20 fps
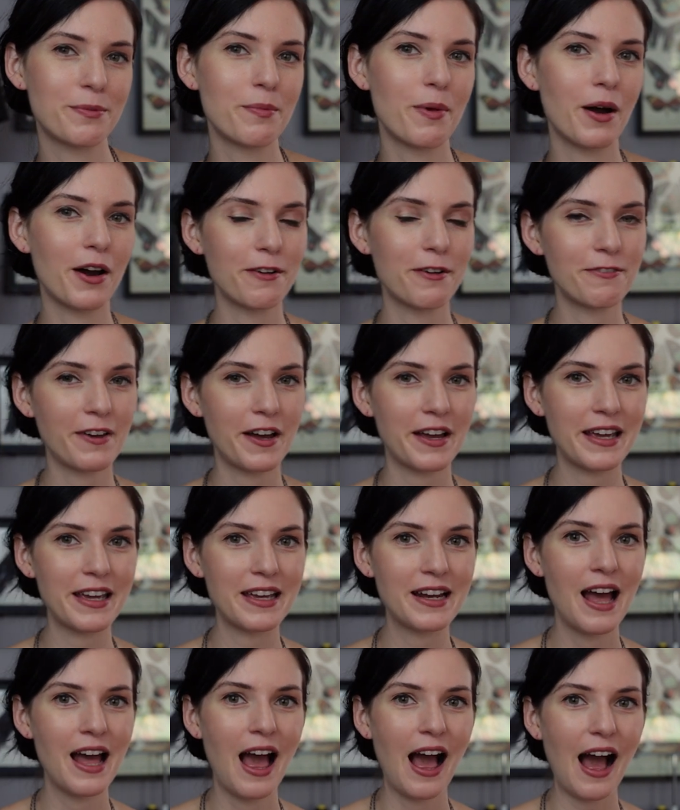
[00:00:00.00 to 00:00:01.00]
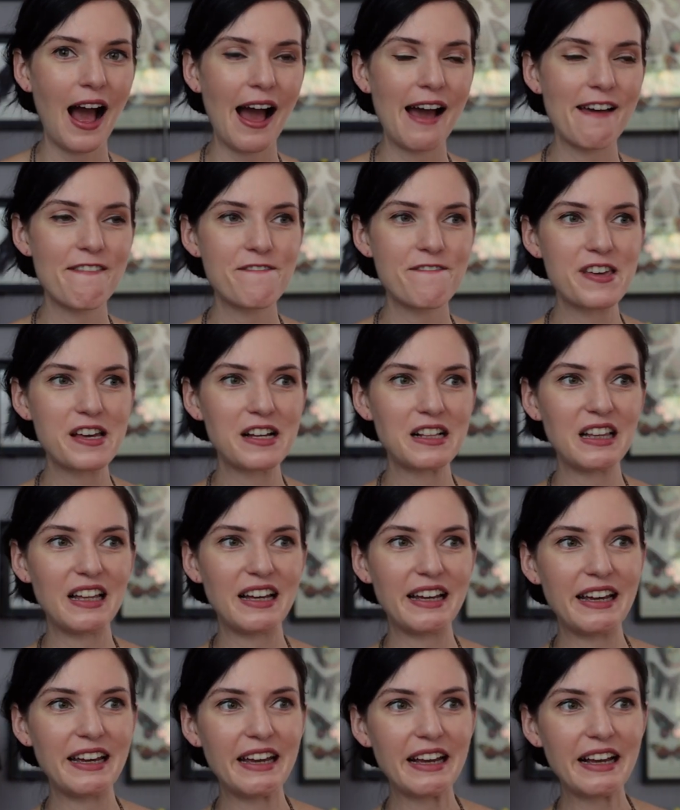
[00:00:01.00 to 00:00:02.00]
or modifying it, I feel
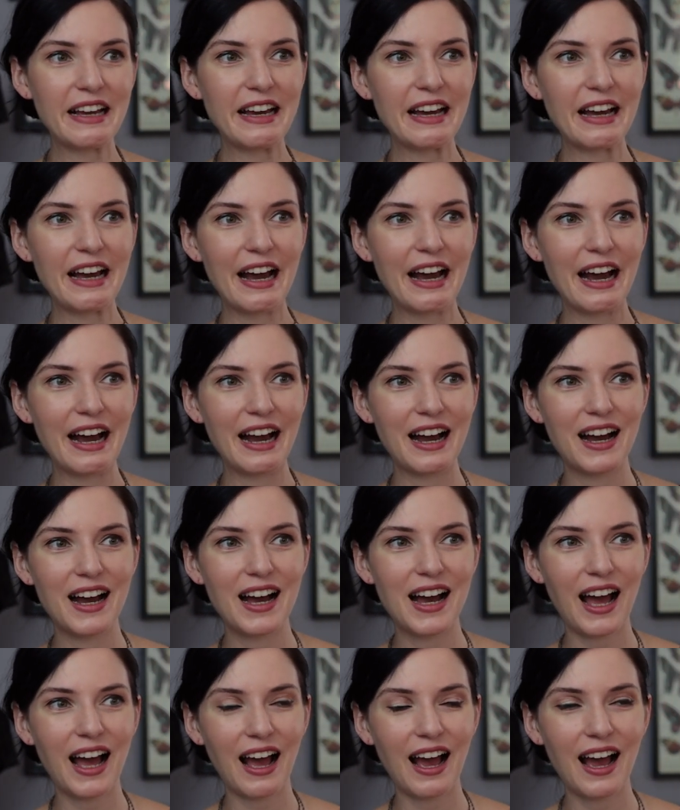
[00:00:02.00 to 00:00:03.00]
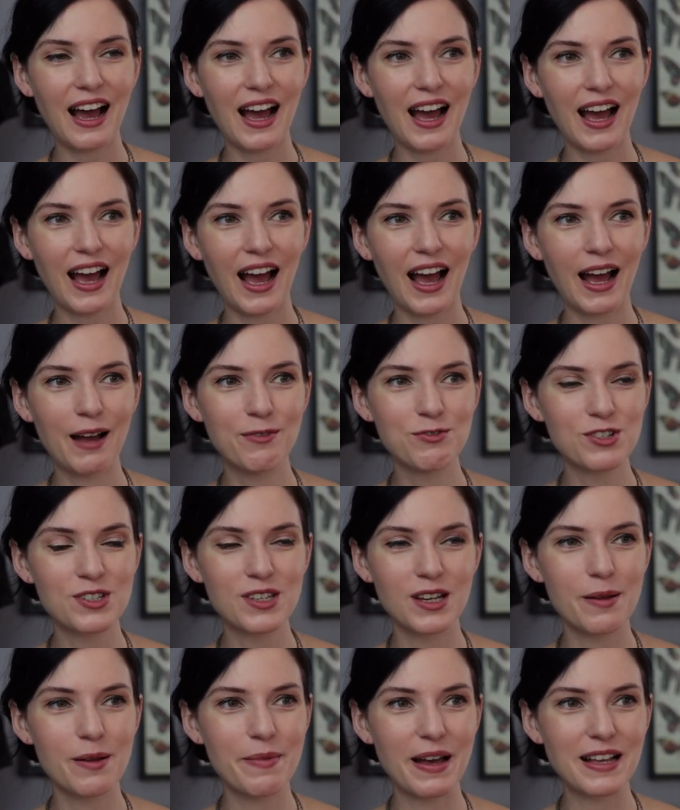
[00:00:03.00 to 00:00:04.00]
like I'm
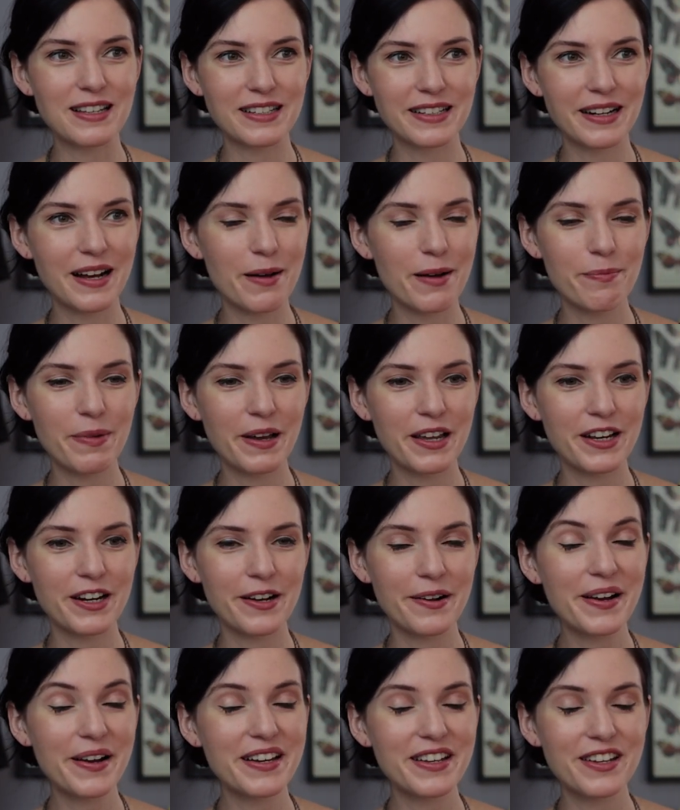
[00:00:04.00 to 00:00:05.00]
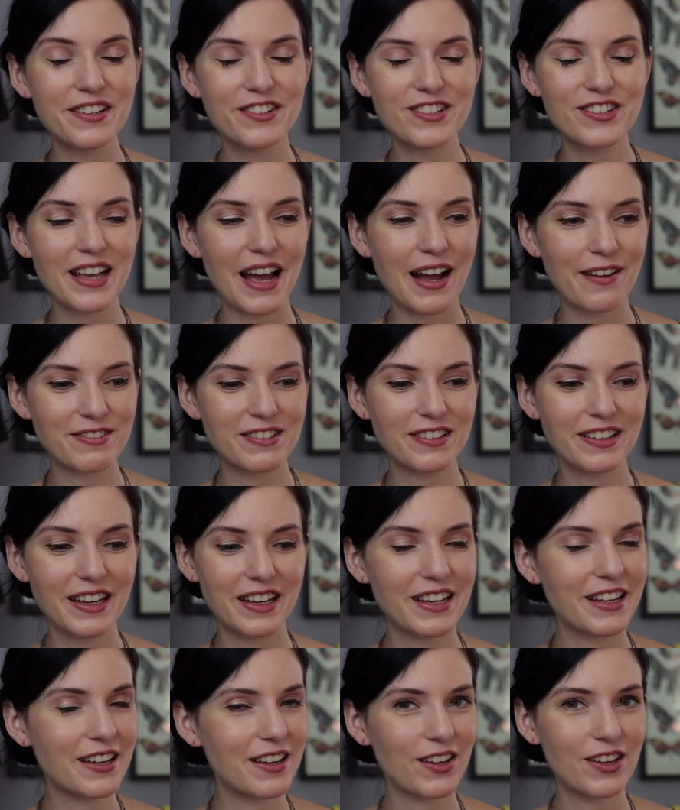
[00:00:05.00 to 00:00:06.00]
just gonna mess it up. But you know what? You just have to
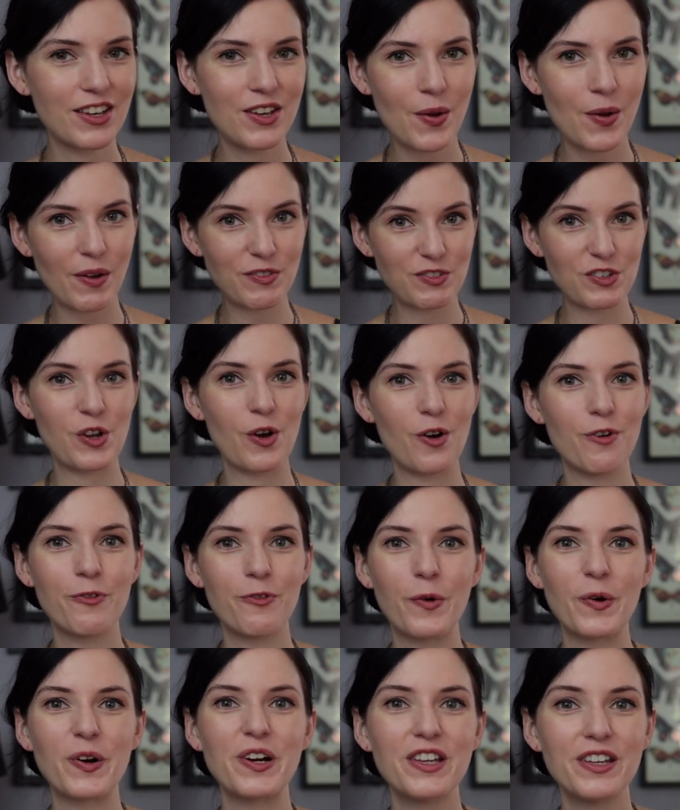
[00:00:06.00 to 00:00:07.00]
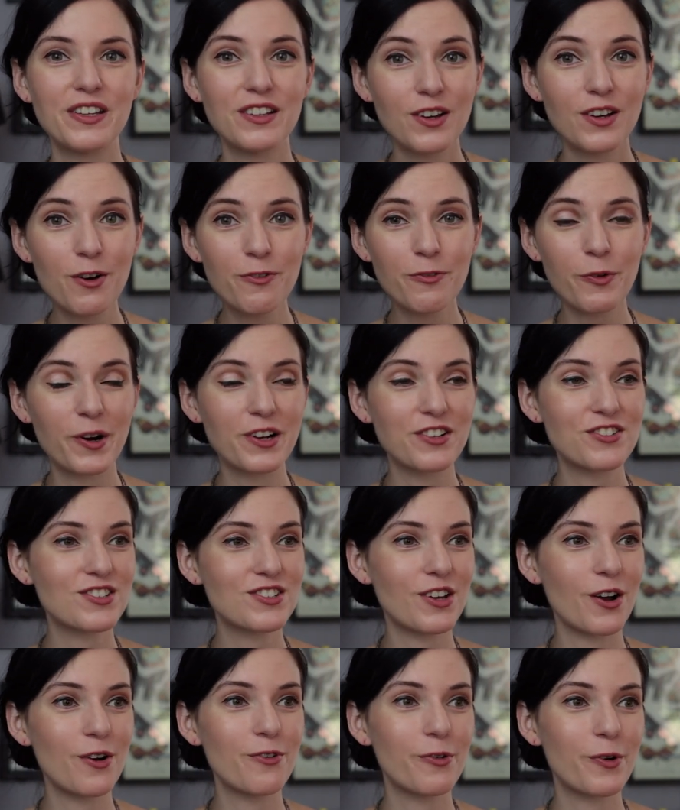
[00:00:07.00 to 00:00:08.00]
like, you have to go for it. Go for it,
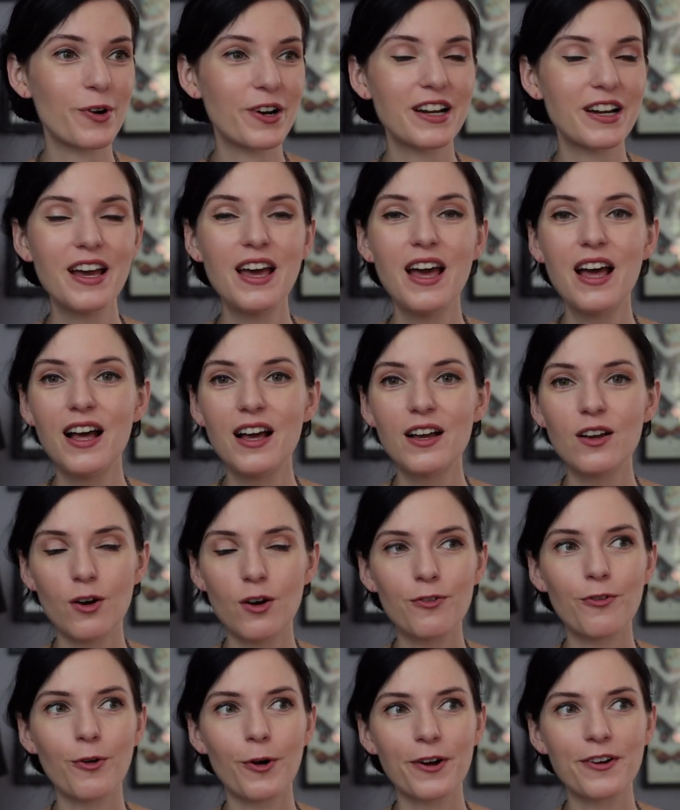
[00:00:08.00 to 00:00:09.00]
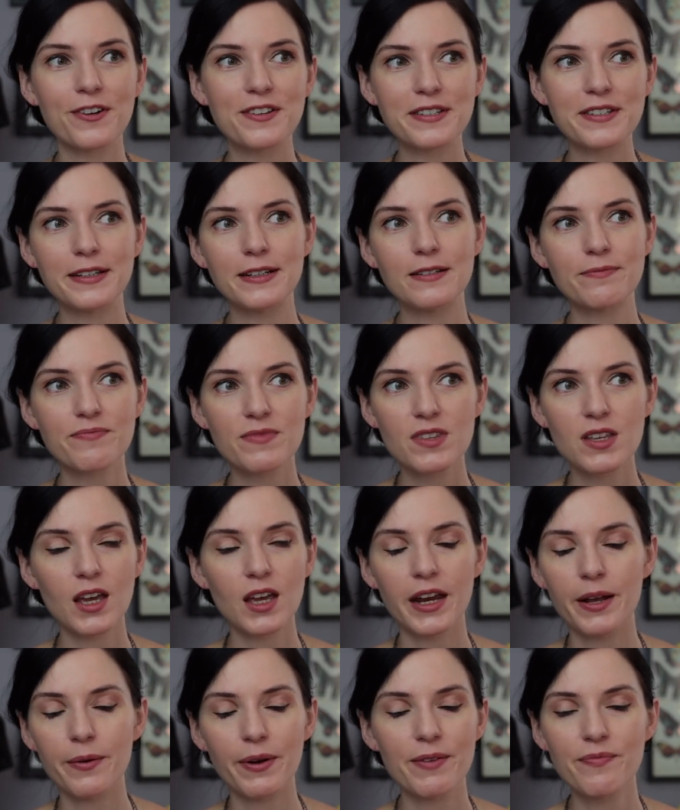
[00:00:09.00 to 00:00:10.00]
just go for it. Go for it, Kristen.
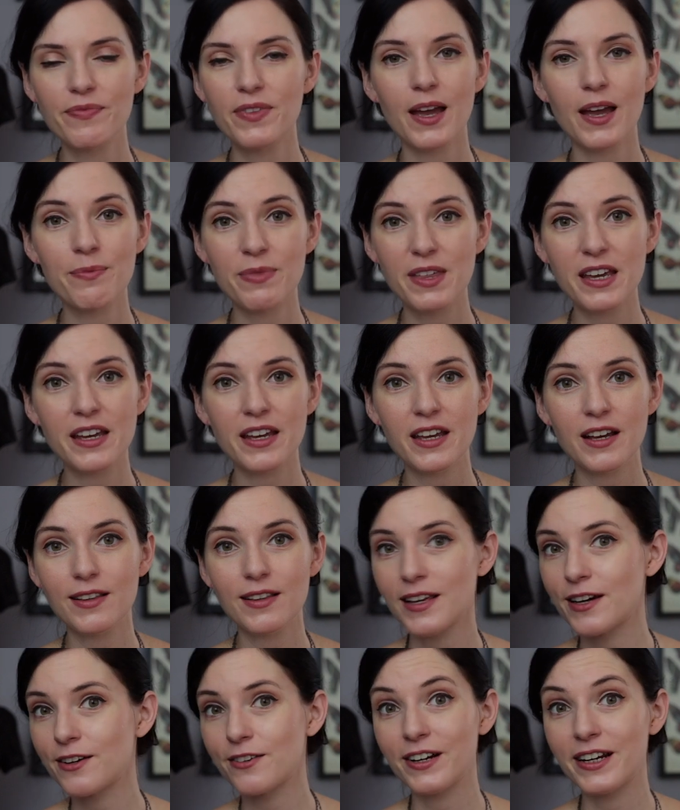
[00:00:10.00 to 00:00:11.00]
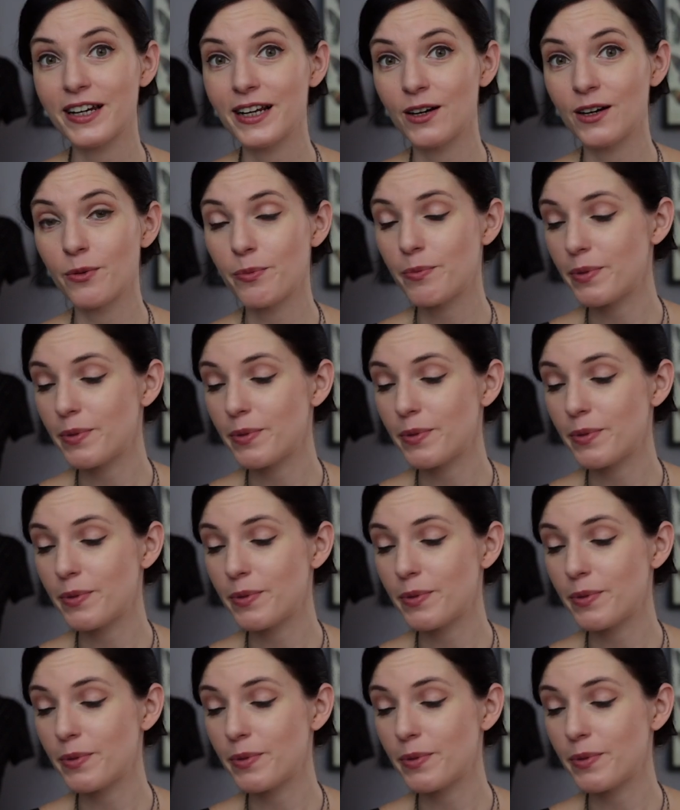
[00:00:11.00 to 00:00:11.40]
Anyway, I'm thinking out loud right now.